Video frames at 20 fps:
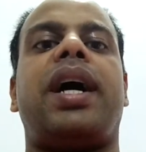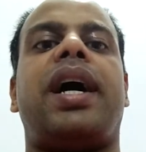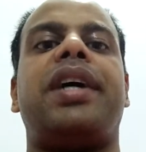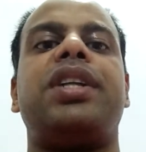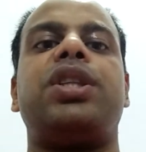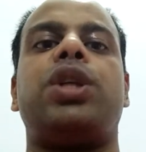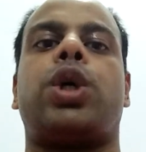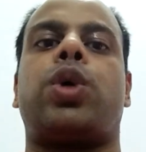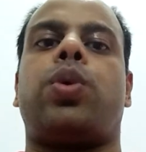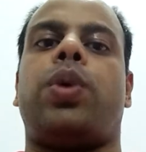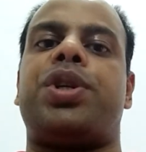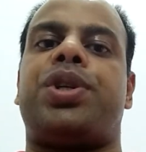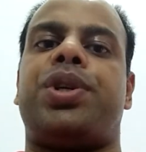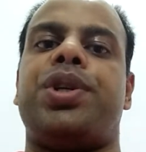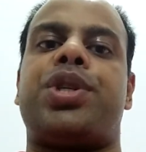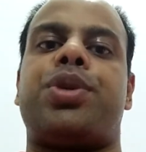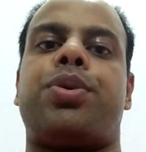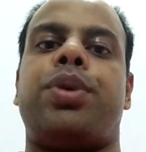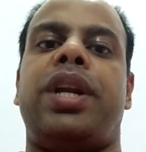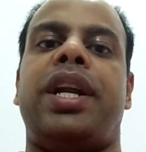are the
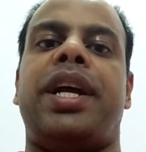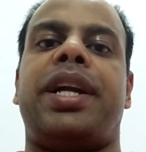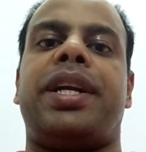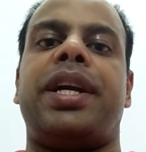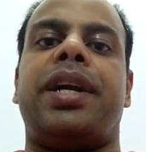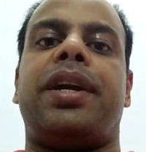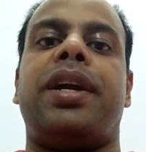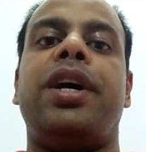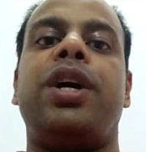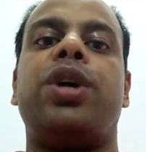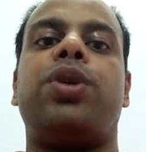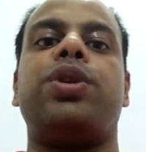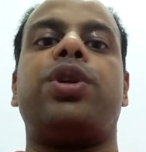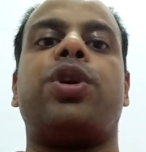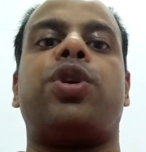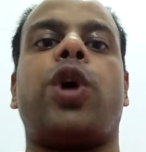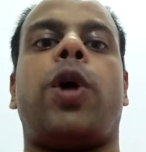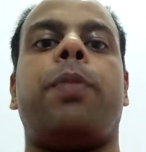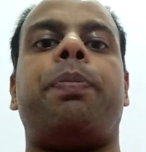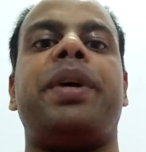questions related to
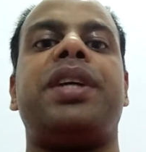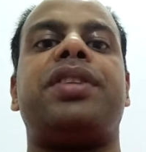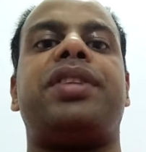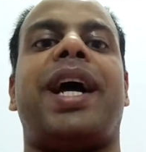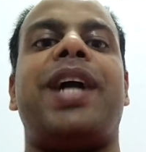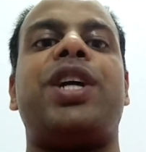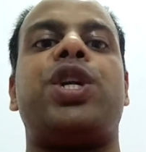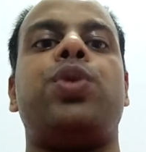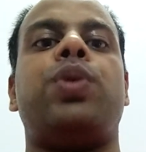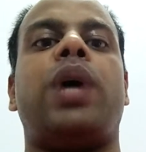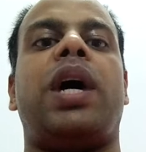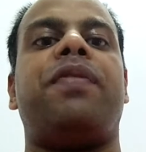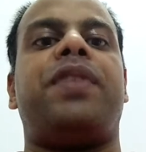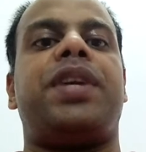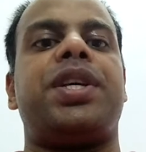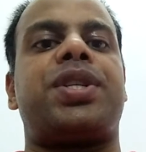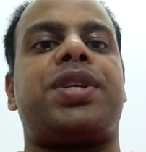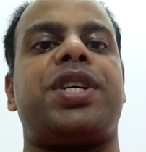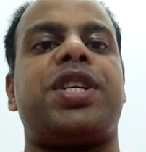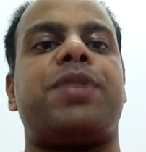the topic that you
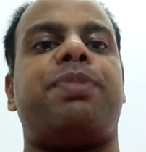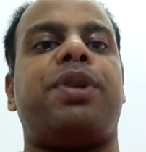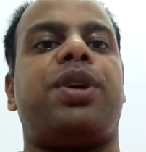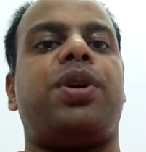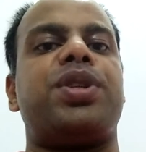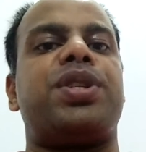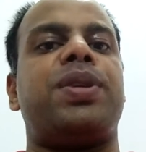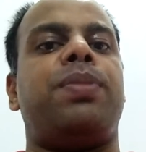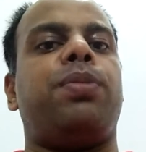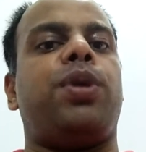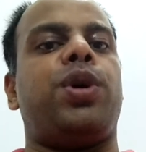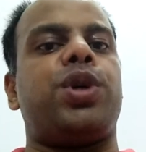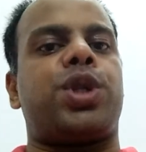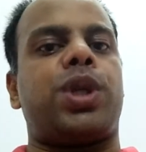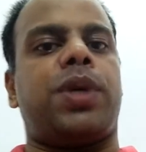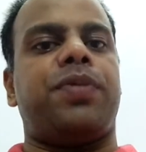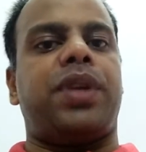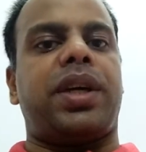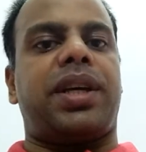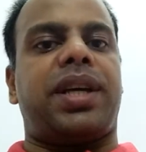have discussed, because in
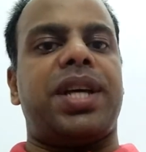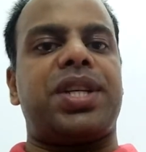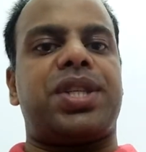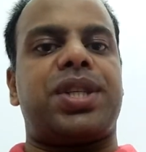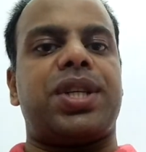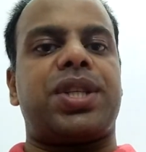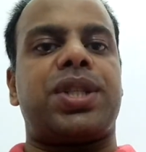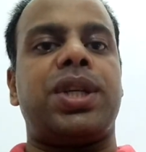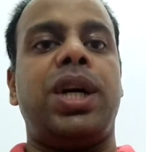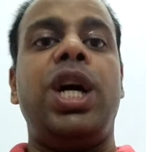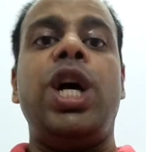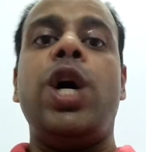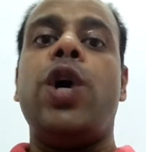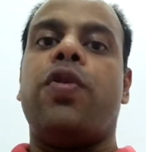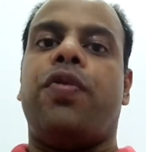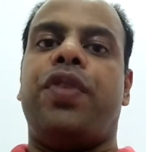most of the cases,